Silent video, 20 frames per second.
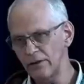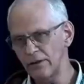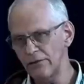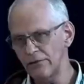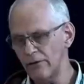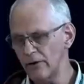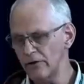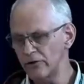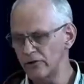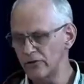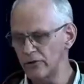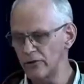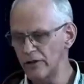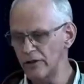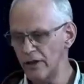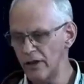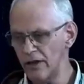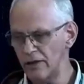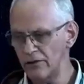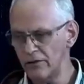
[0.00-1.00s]
if our
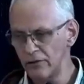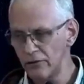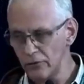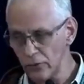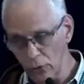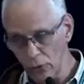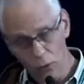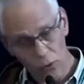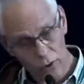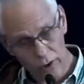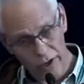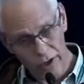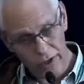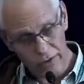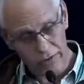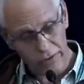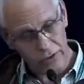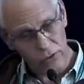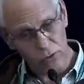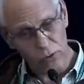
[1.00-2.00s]
street canyons are
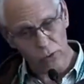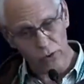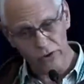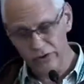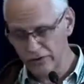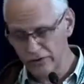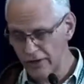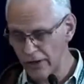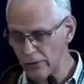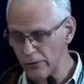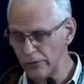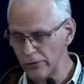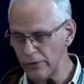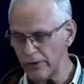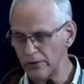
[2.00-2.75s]
oriented north-south,